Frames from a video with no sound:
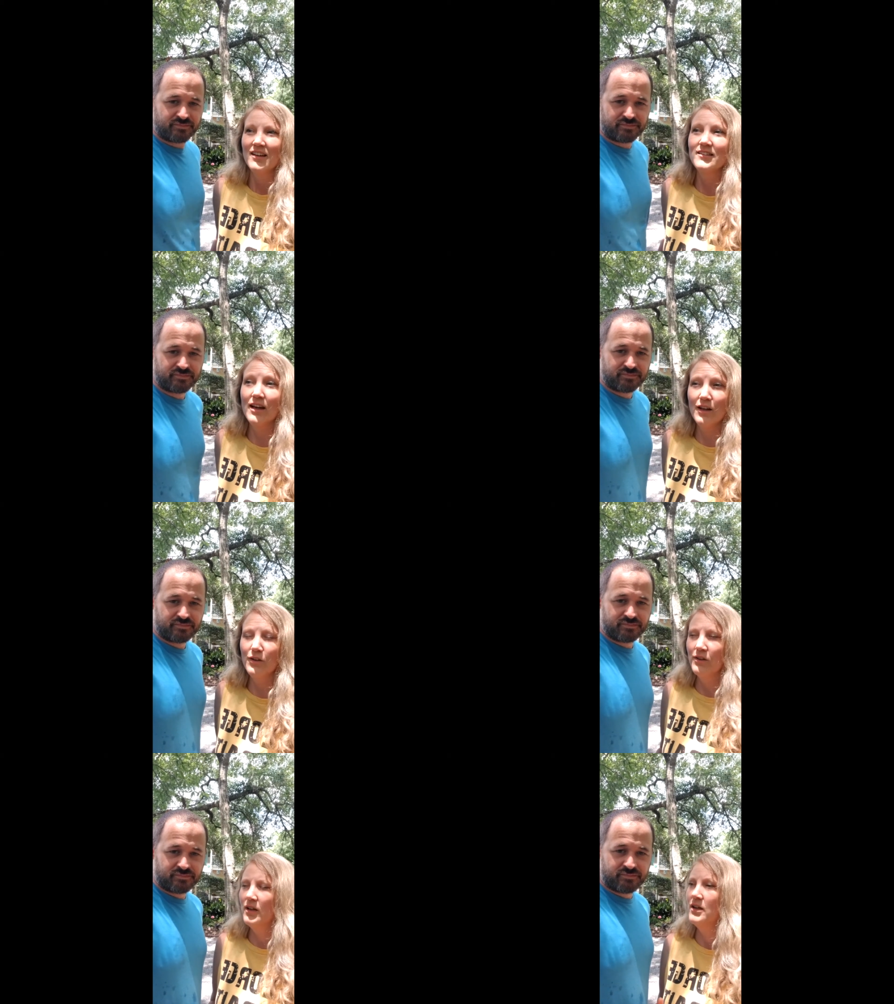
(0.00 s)

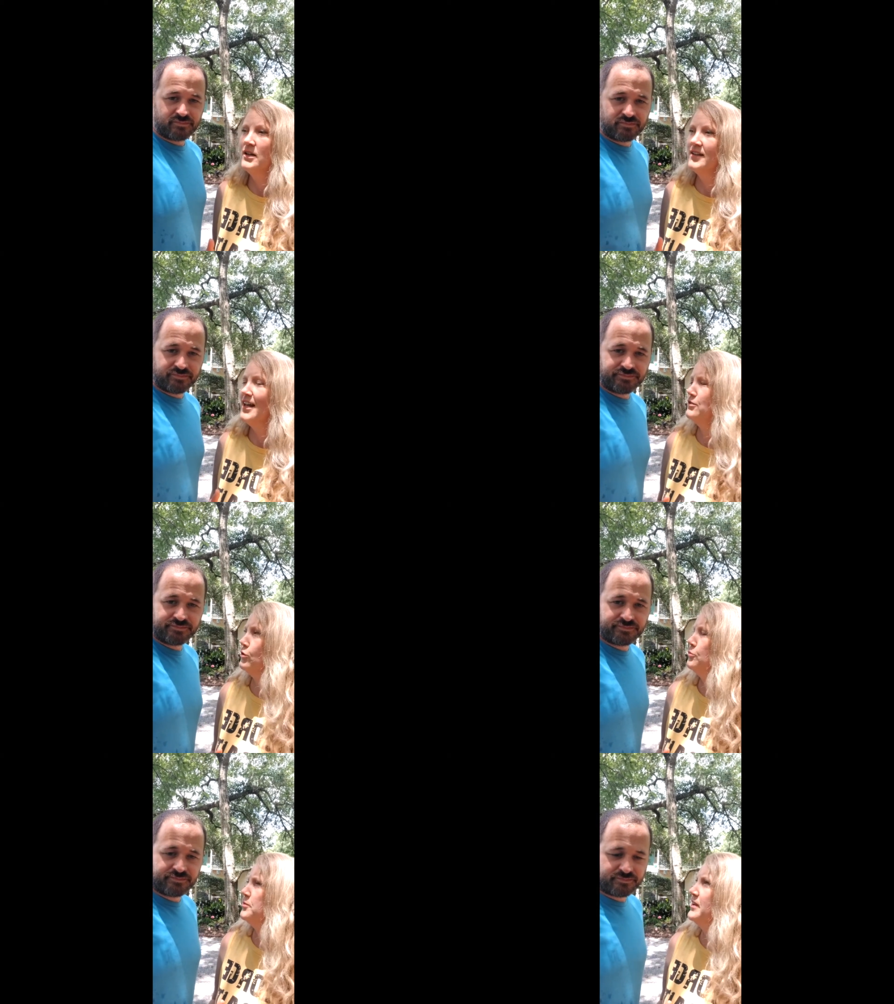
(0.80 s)
Speaker 1: so Nest
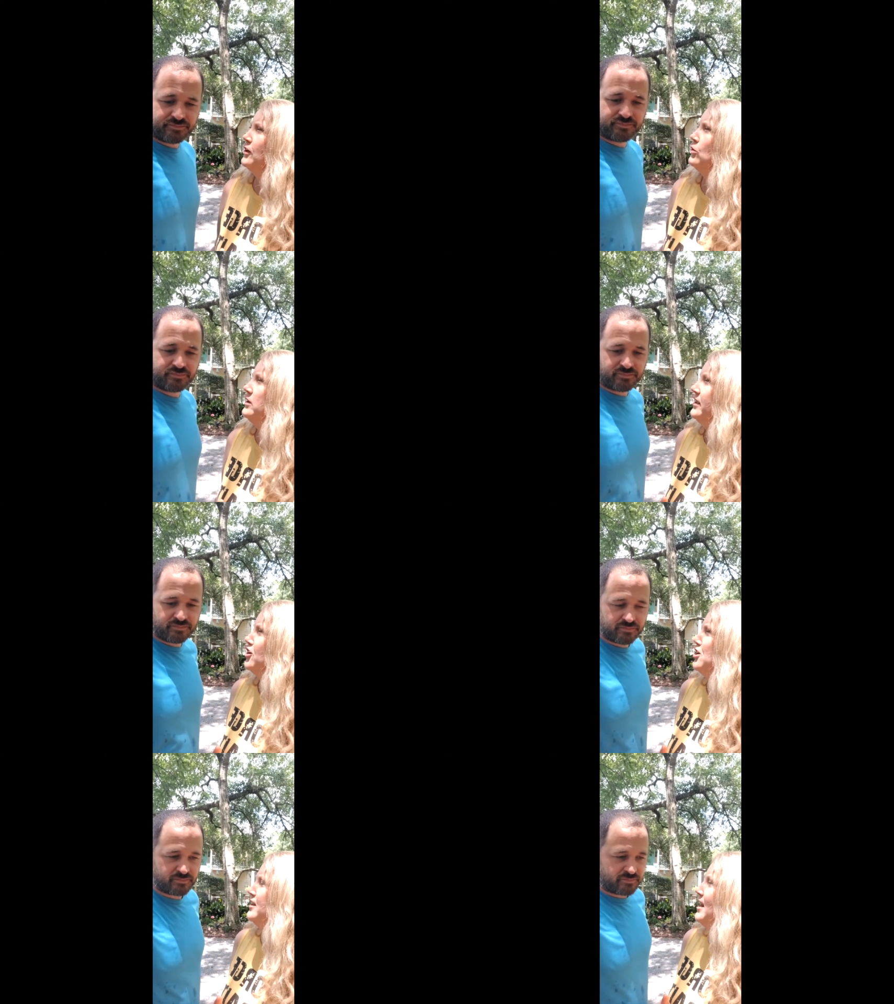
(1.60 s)
Group's been going
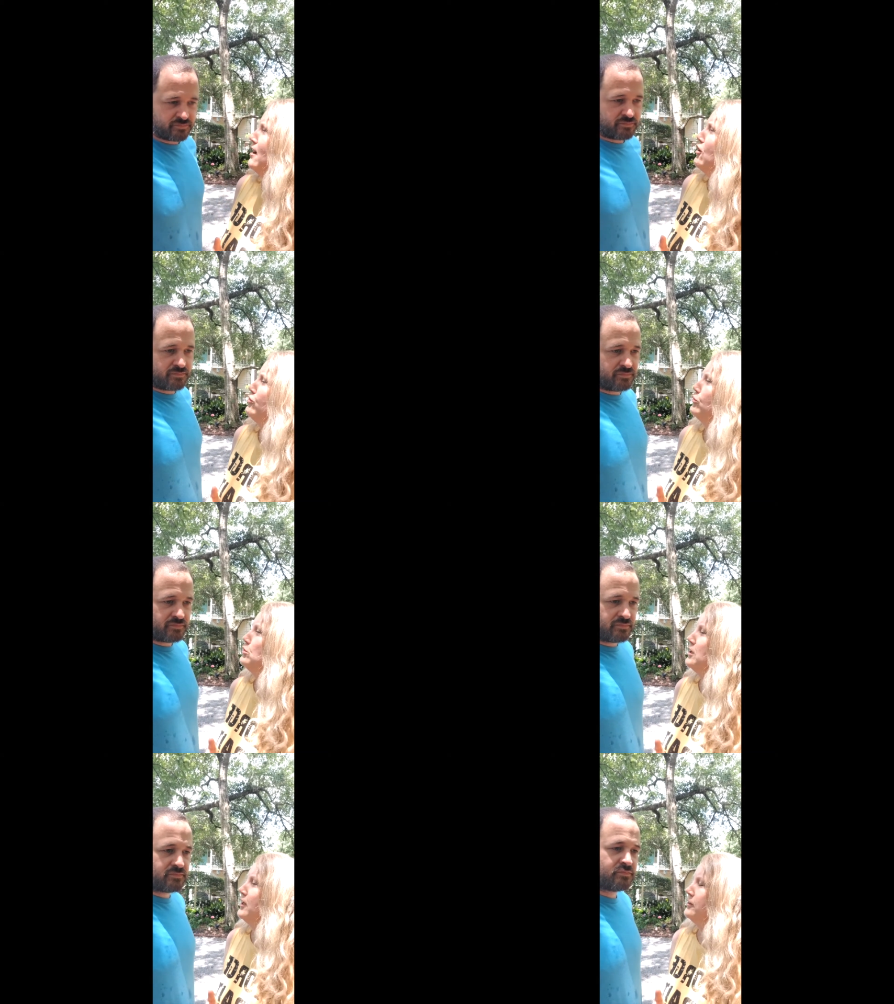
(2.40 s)
on now
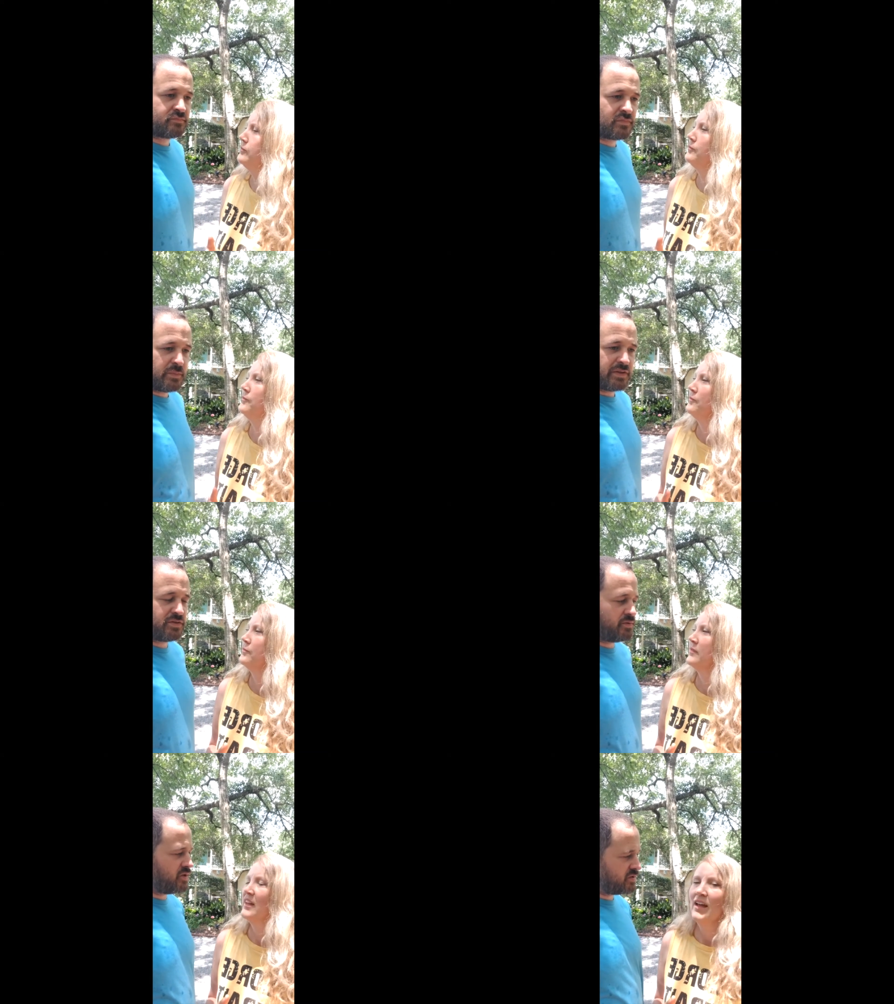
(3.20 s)
for about
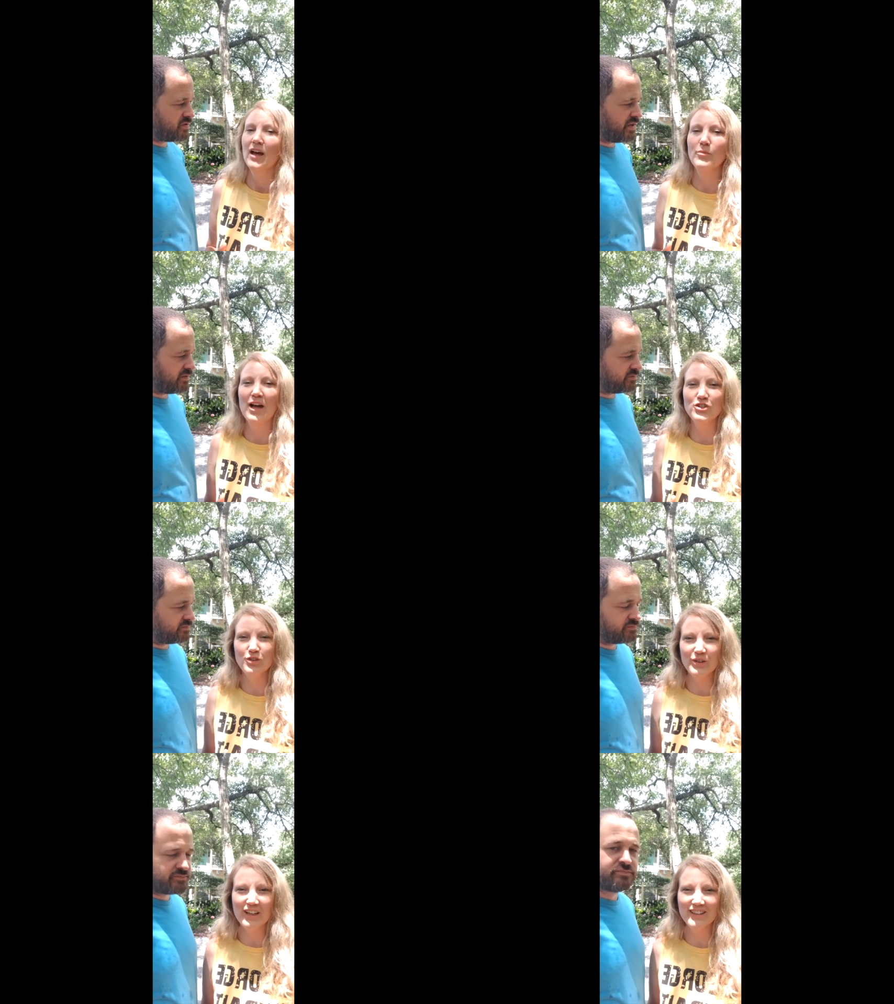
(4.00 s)
two years now. About
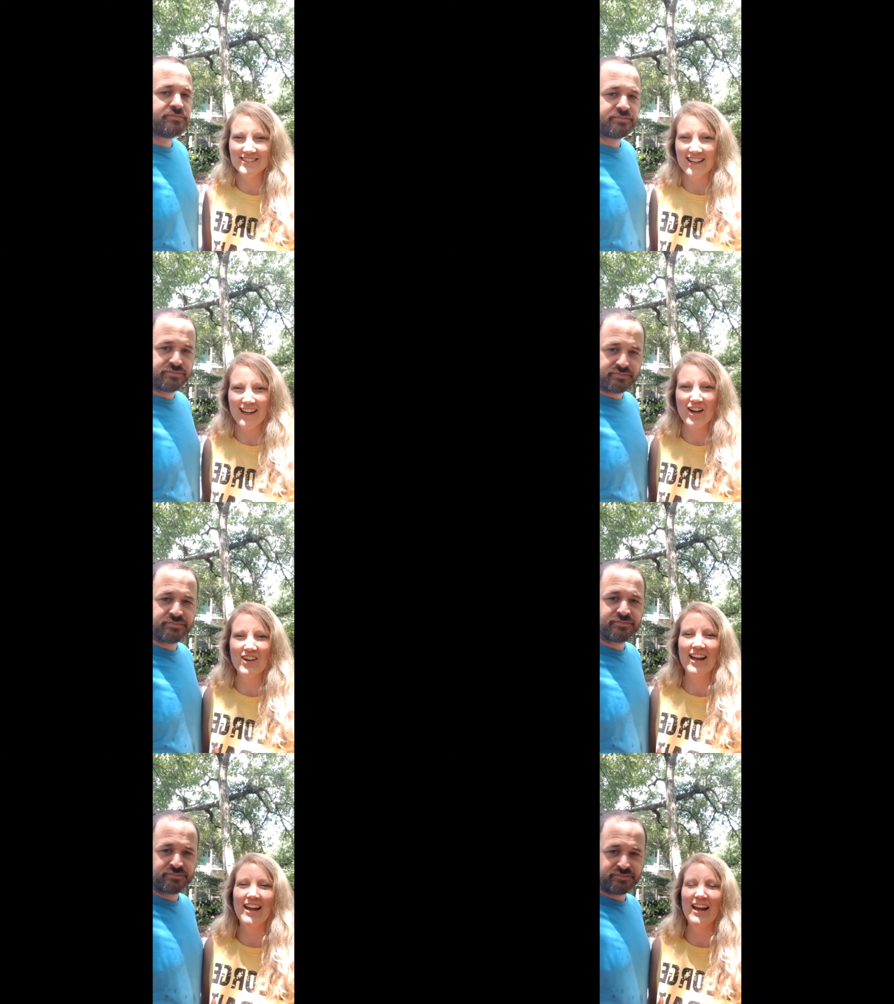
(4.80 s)
two years now,
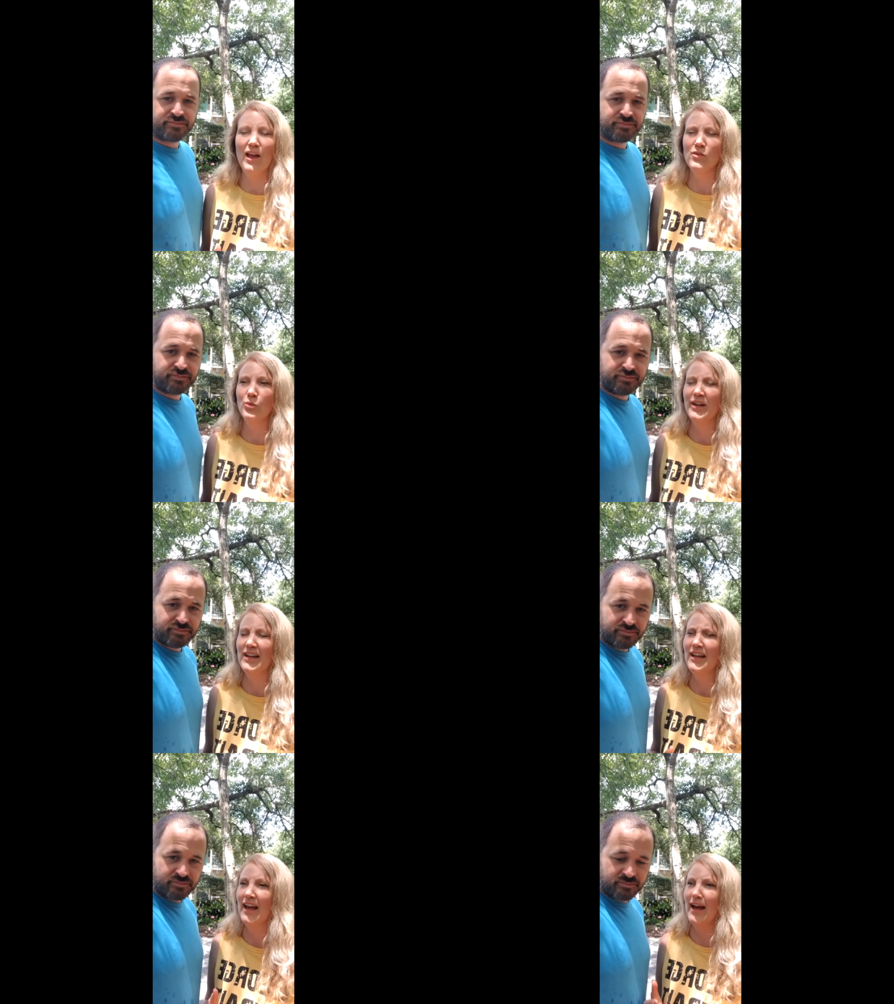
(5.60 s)
and
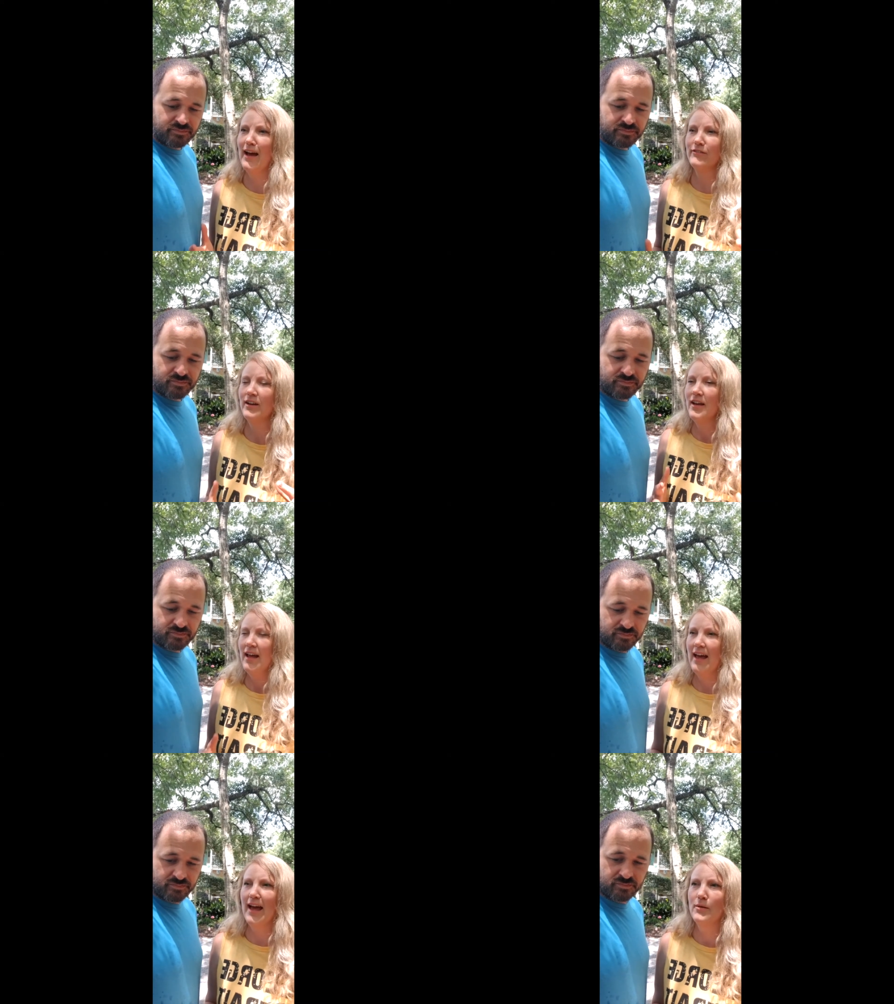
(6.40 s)
we have
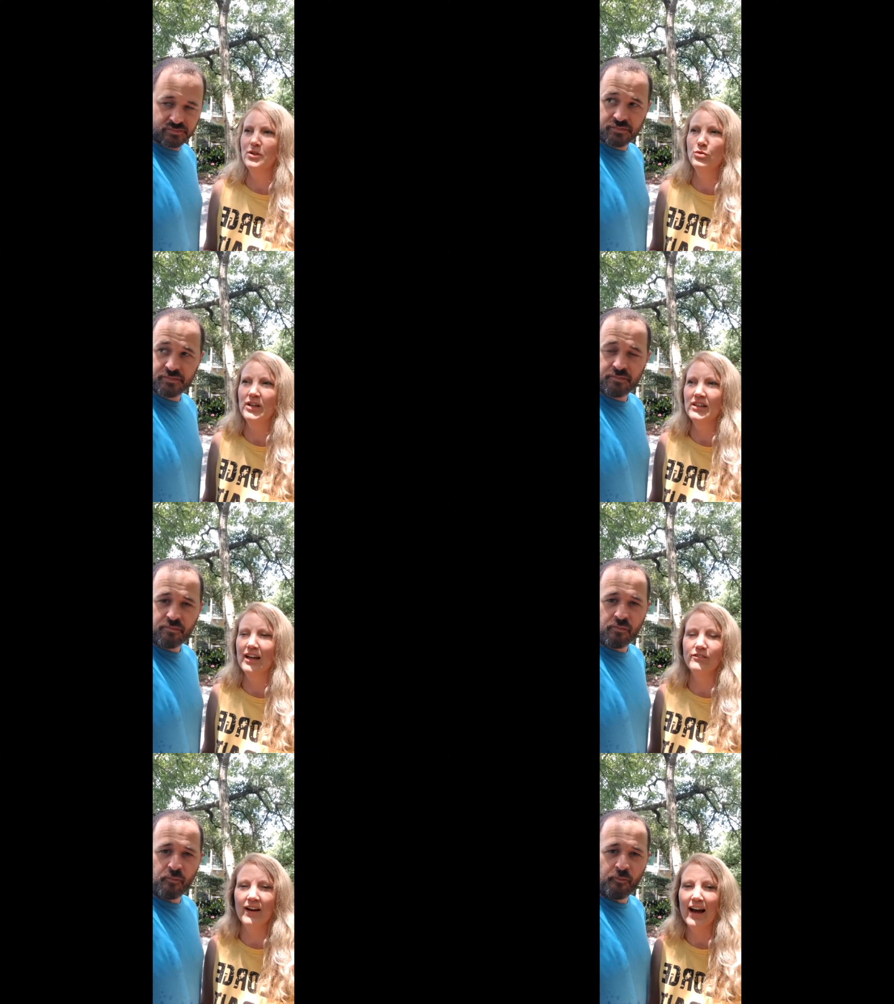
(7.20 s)
had between like
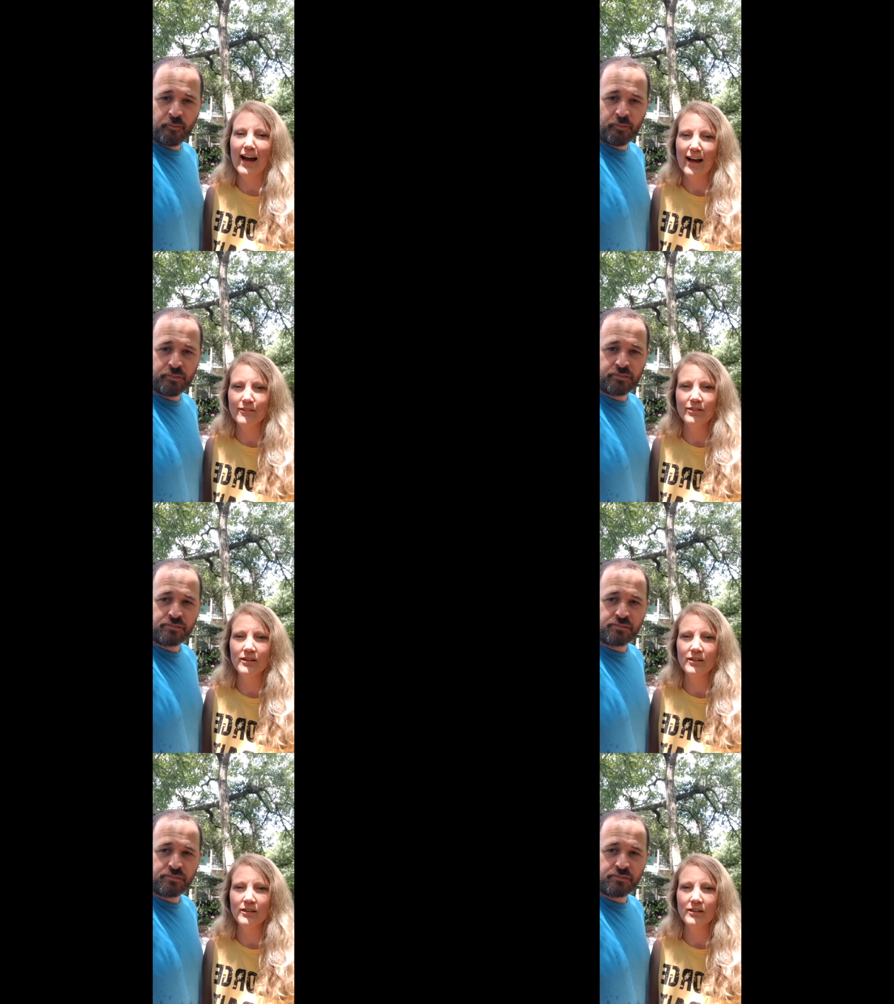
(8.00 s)
five